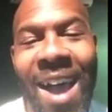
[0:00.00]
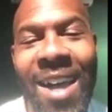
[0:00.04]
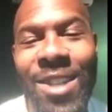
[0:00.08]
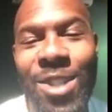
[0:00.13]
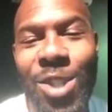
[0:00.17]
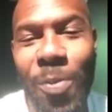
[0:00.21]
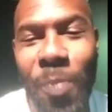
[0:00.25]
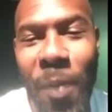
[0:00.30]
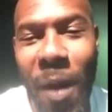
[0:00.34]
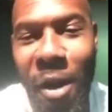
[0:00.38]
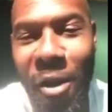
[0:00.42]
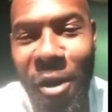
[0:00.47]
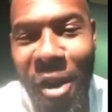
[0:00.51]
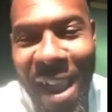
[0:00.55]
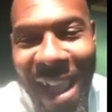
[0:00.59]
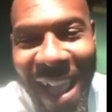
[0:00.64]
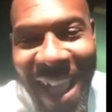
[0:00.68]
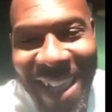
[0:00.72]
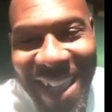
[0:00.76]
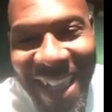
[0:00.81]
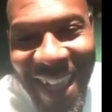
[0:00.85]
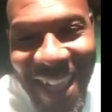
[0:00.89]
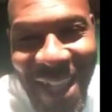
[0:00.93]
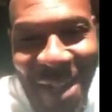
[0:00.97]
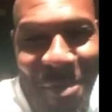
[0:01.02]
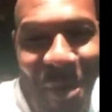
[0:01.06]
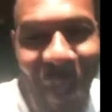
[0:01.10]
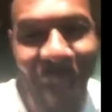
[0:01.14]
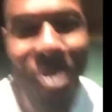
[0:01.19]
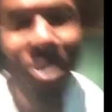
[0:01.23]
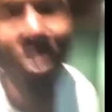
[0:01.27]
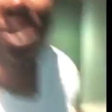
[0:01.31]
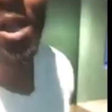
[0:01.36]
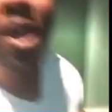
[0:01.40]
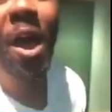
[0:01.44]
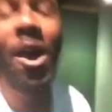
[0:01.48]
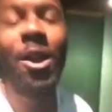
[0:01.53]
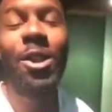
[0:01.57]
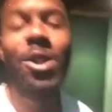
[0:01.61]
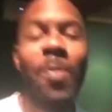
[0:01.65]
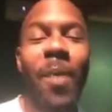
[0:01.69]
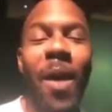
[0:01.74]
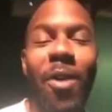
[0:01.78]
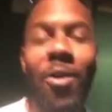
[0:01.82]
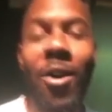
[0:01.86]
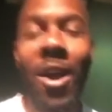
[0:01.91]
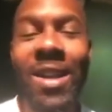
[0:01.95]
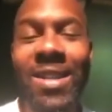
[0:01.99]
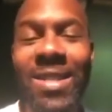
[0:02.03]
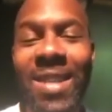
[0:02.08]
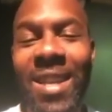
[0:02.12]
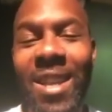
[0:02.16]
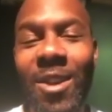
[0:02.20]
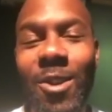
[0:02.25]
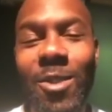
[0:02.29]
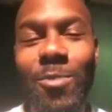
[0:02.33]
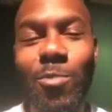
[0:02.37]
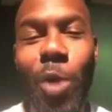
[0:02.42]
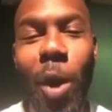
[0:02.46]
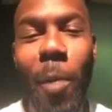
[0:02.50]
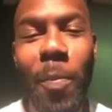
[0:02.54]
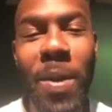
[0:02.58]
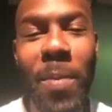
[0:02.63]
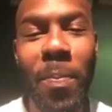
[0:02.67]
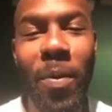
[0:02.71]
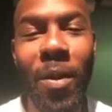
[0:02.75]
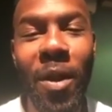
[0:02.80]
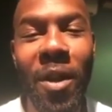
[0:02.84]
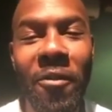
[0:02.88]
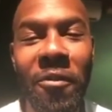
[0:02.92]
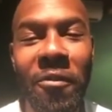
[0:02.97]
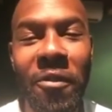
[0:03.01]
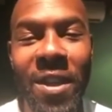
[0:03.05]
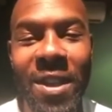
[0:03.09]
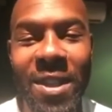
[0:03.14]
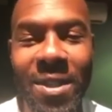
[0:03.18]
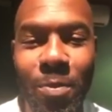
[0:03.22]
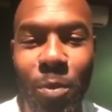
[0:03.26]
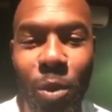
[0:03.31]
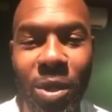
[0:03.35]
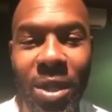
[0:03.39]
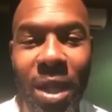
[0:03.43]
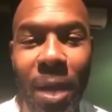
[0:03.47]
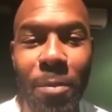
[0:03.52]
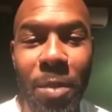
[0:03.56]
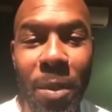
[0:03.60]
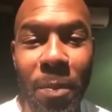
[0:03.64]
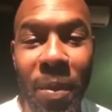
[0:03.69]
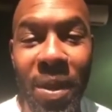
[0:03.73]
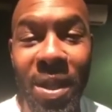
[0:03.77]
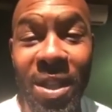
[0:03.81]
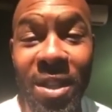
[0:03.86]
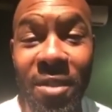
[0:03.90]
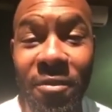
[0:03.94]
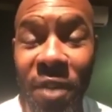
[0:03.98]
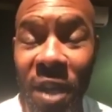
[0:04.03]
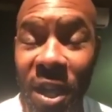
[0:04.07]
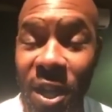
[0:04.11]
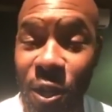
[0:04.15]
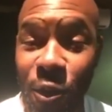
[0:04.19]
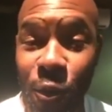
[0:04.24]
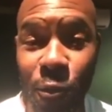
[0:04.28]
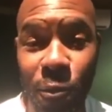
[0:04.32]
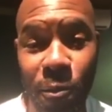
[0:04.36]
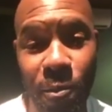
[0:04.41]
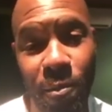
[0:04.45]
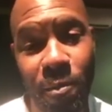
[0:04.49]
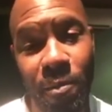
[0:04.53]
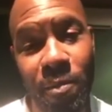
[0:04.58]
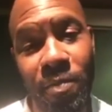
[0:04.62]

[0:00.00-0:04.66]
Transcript: Supari, I hear you, where Supari said there was more people on Facebook than people in the venue.